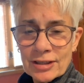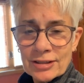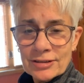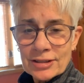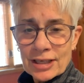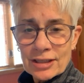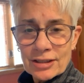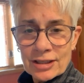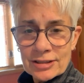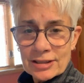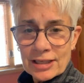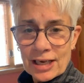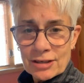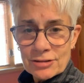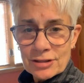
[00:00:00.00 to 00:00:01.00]
It's got lots of
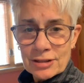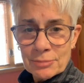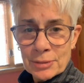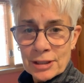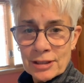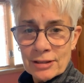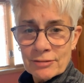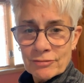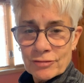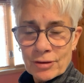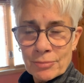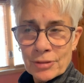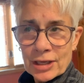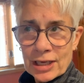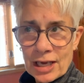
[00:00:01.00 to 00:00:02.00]
calcium in it
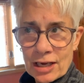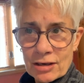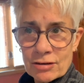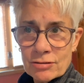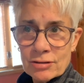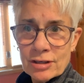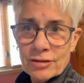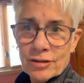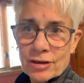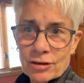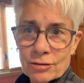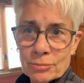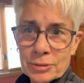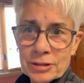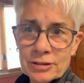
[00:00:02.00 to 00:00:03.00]
from the kale and the
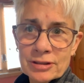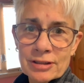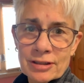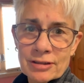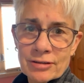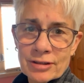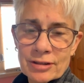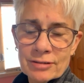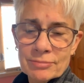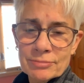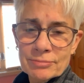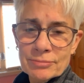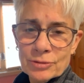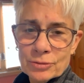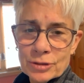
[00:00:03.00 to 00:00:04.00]
almonds and the
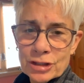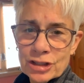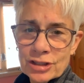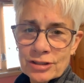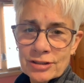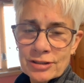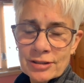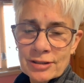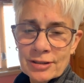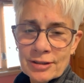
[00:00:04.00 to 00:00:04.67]
oranges.